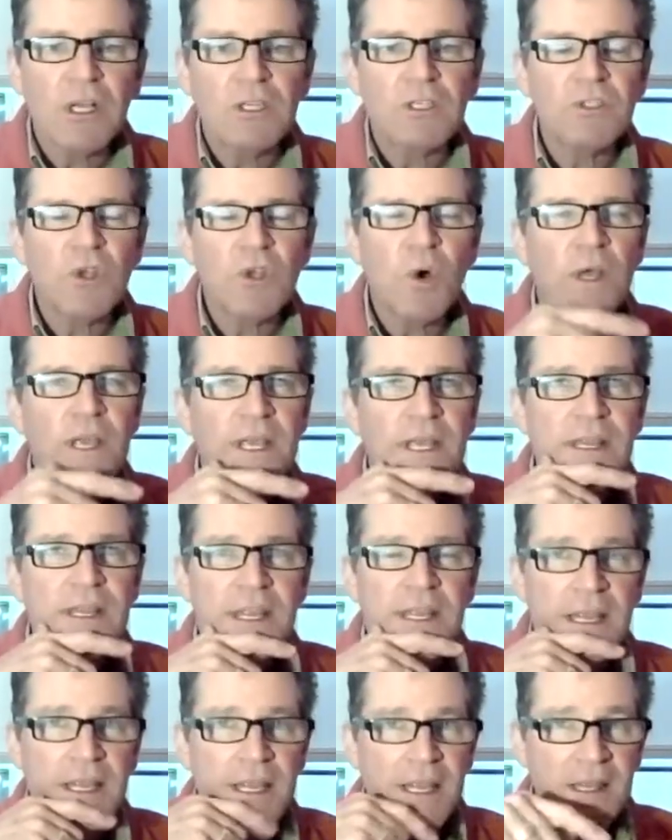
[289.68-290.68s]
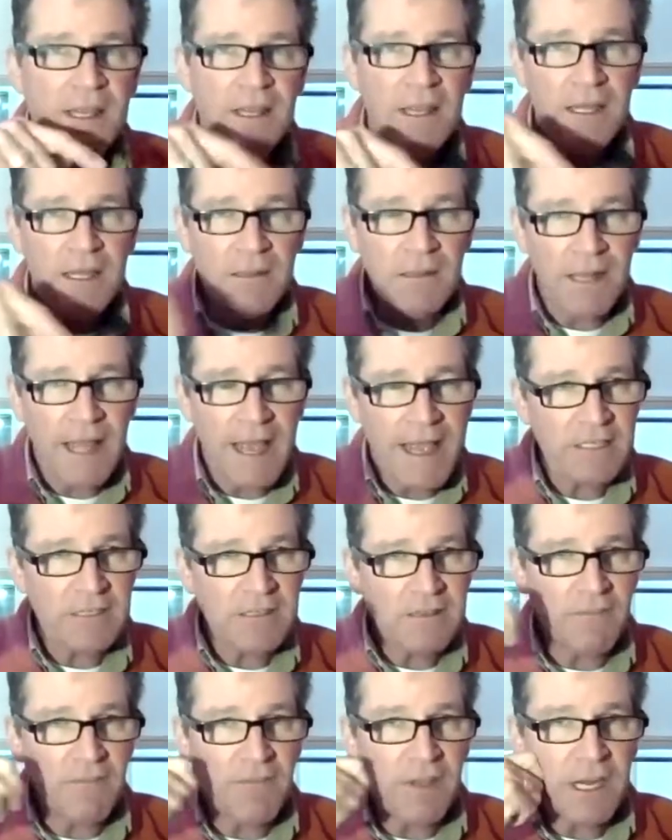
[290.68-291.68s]
So in the
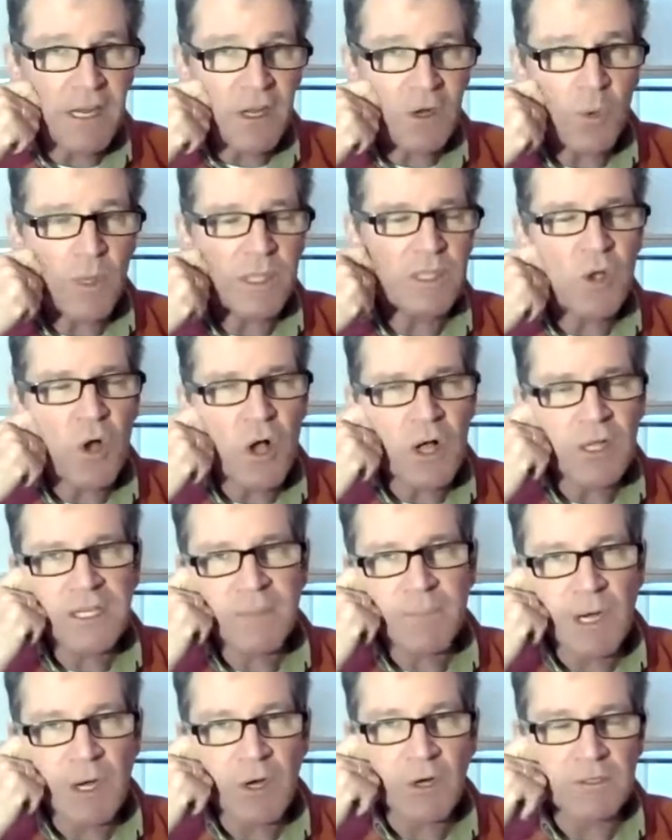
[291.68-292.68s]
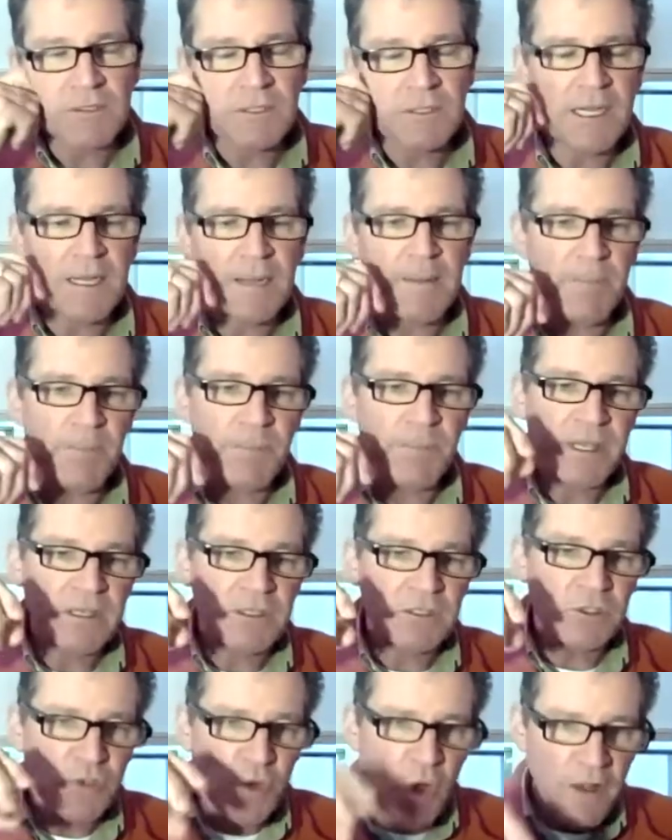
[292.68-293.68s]
last video, we talked about
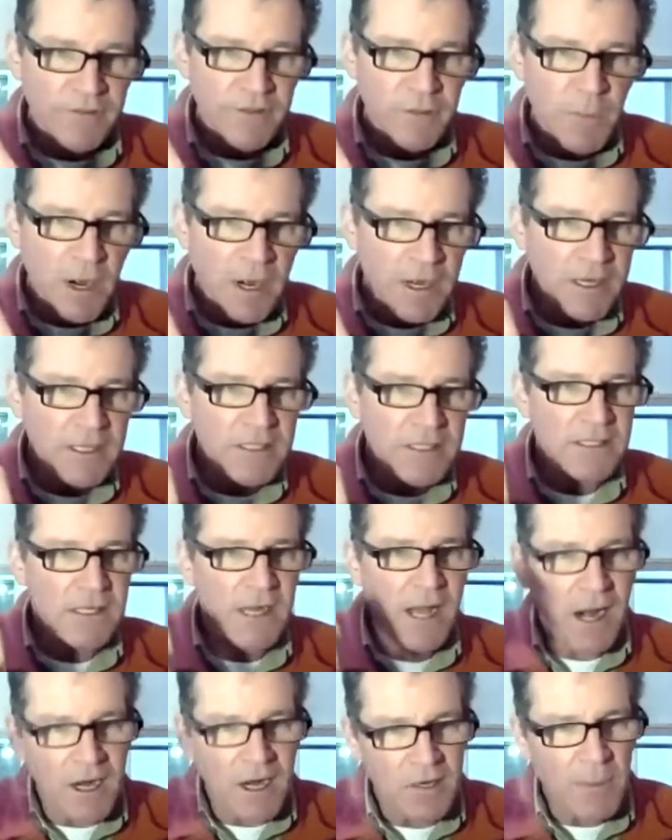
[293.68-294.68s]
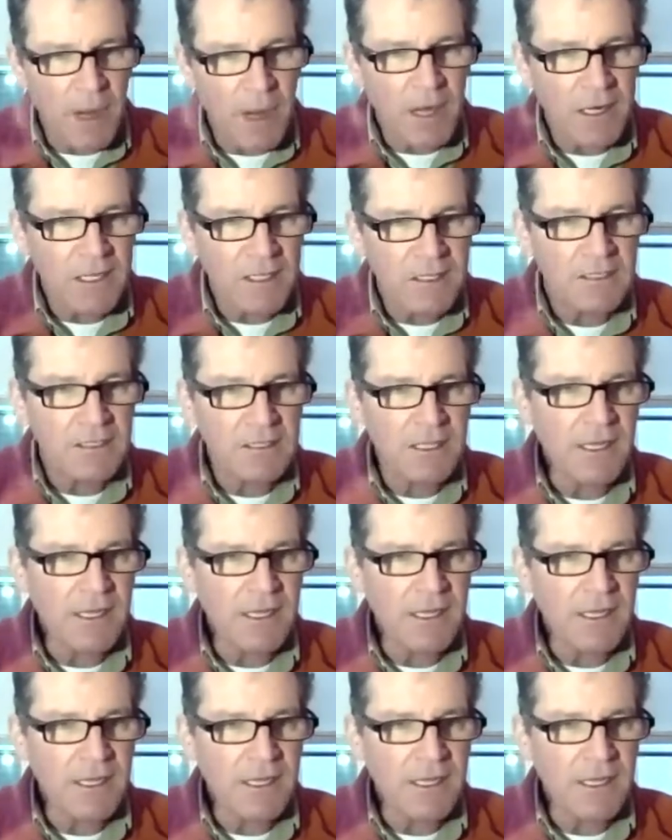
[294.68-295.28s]
soft markets and hard markets.